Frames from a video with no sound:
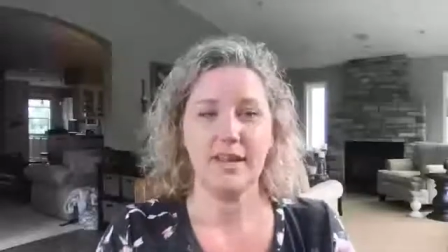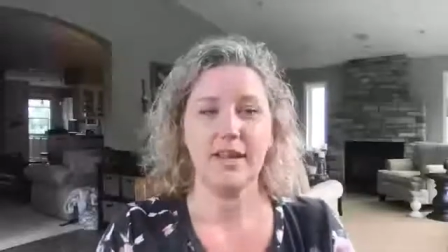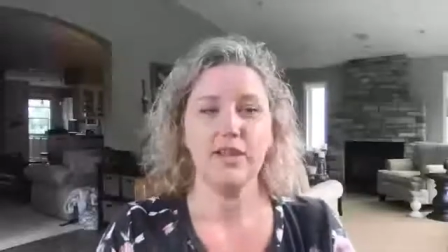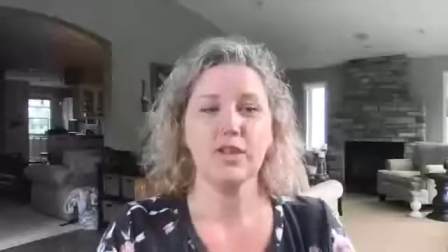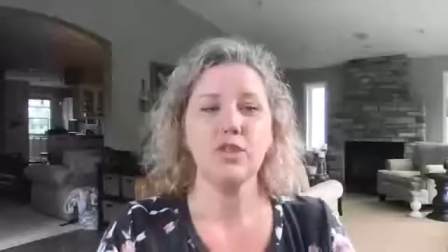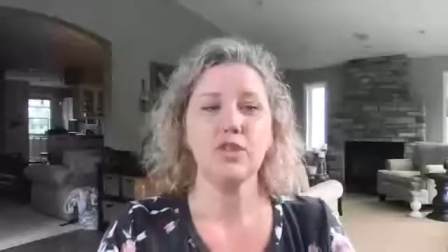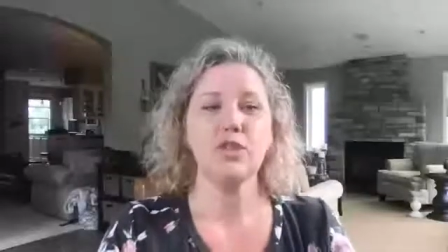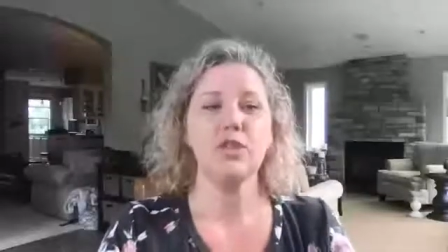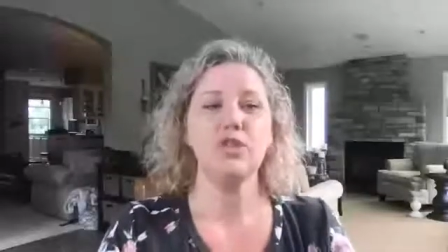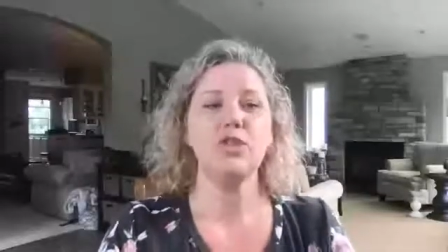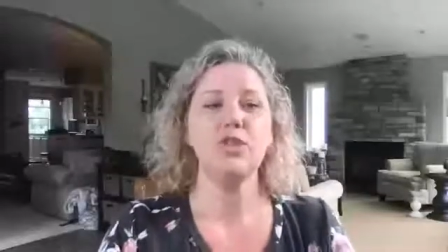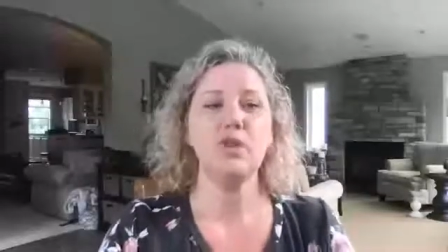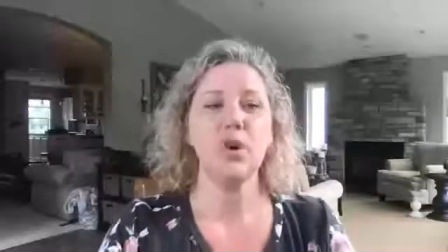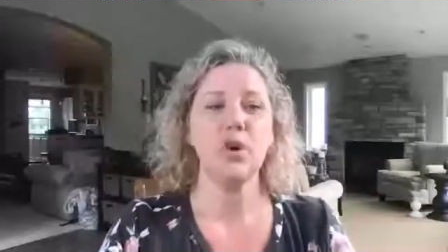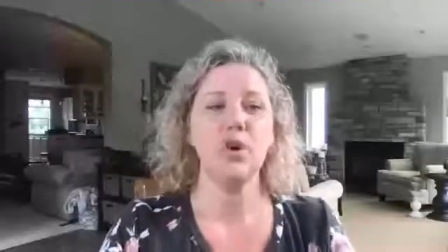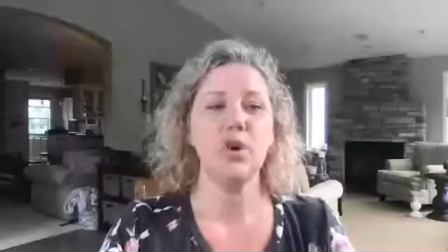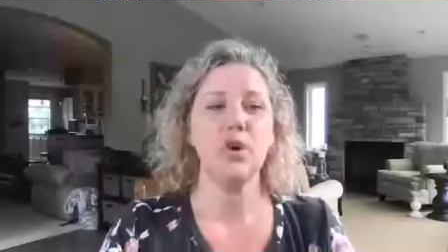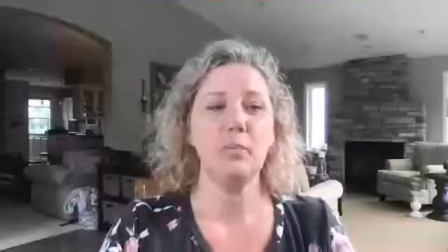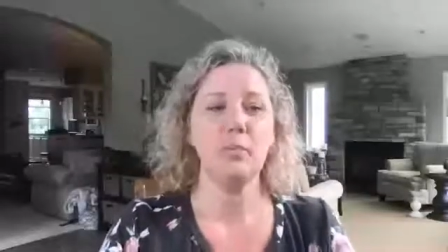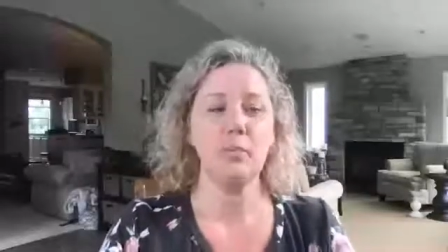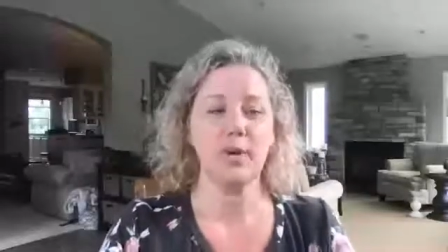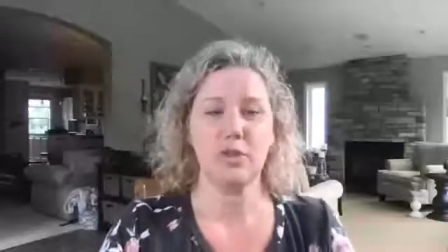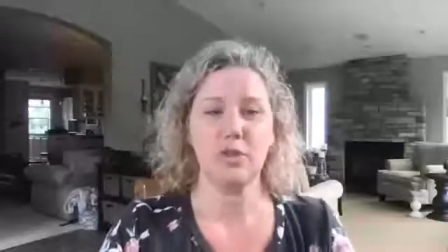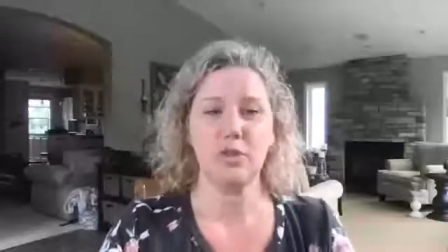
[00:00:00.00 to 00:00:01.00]
So
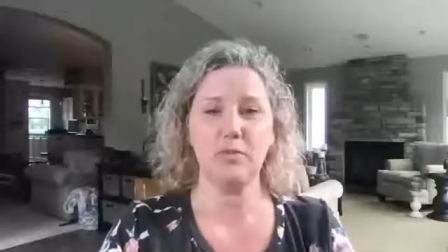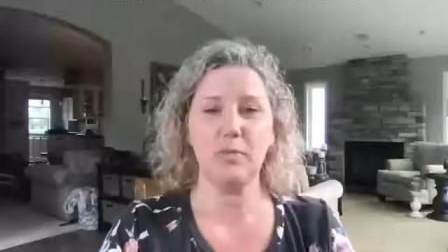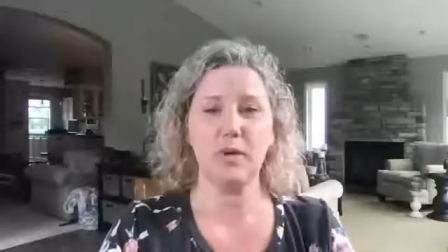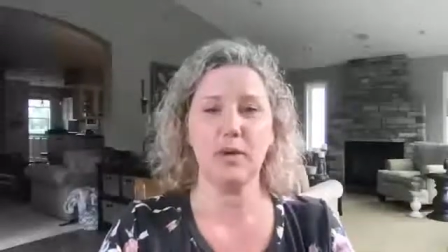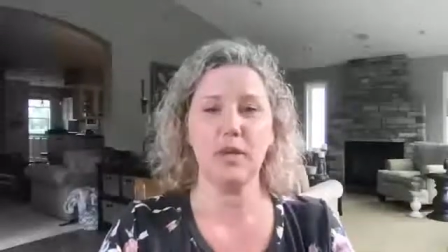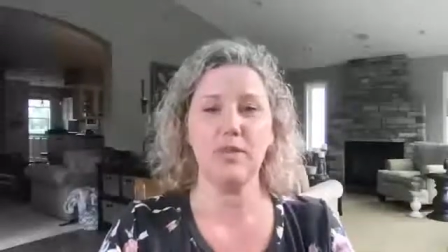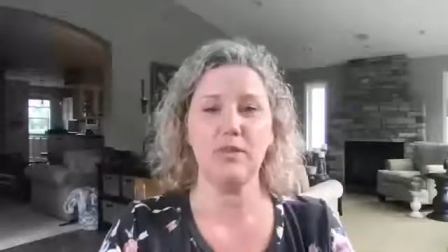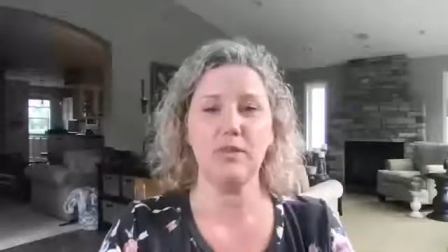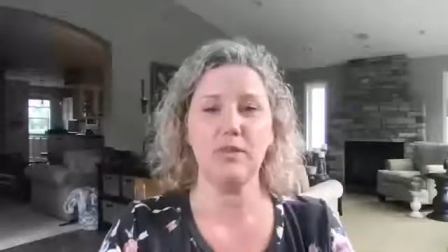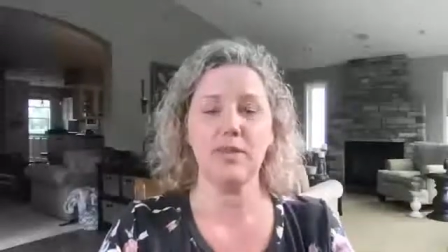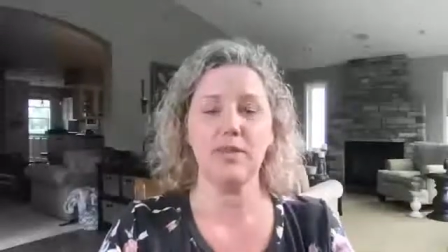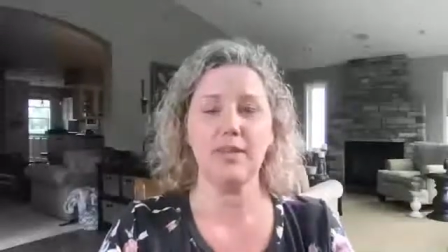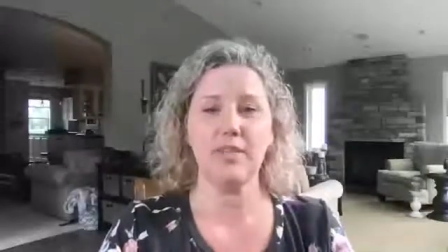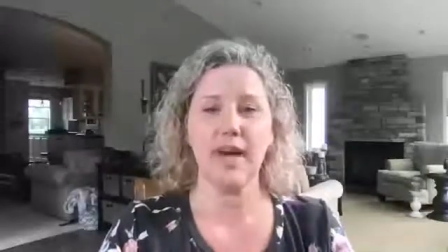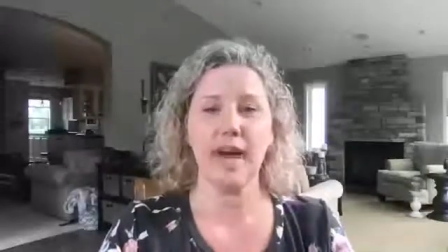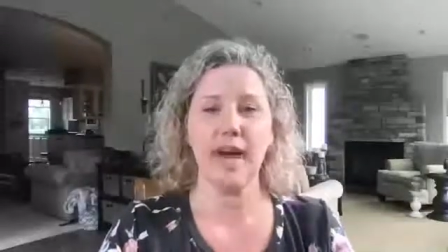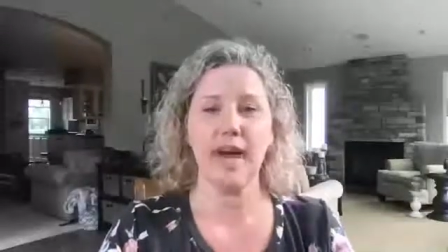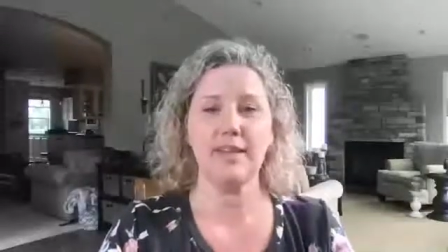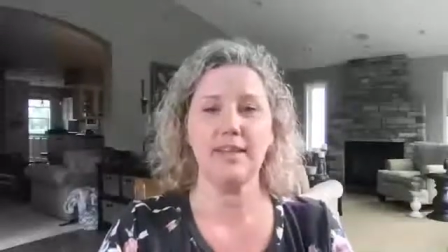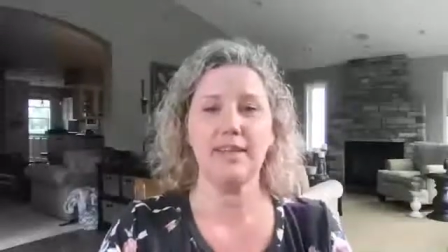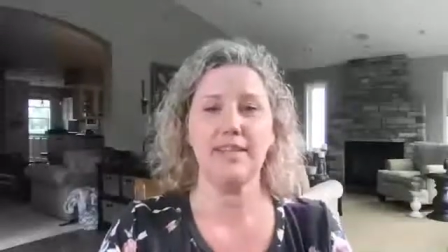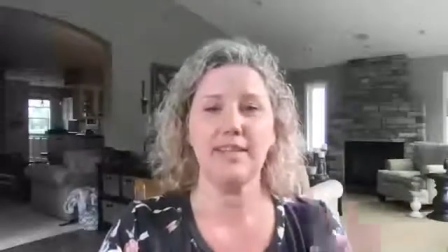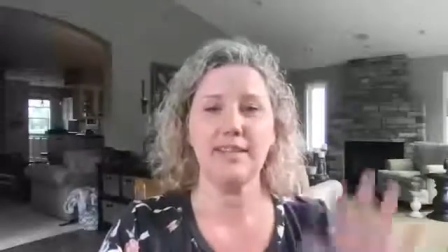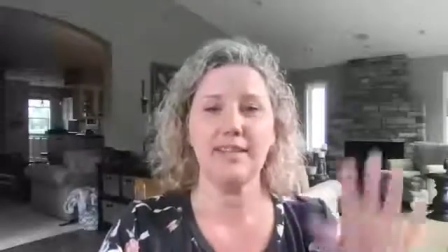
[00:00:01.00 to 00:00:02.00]
much bigger than
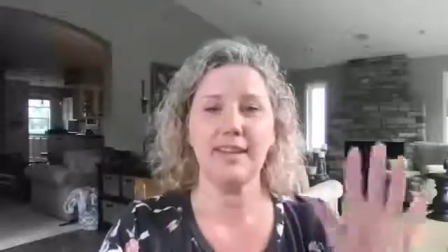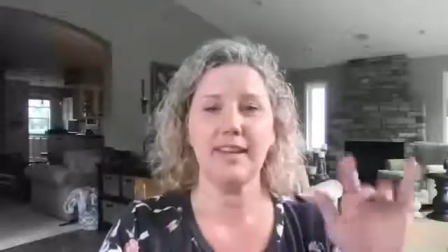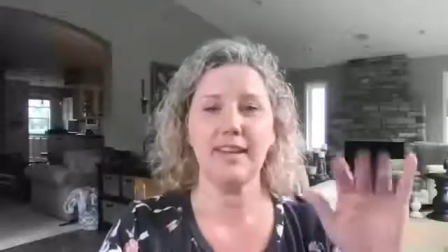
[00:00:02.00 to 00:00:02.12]
that.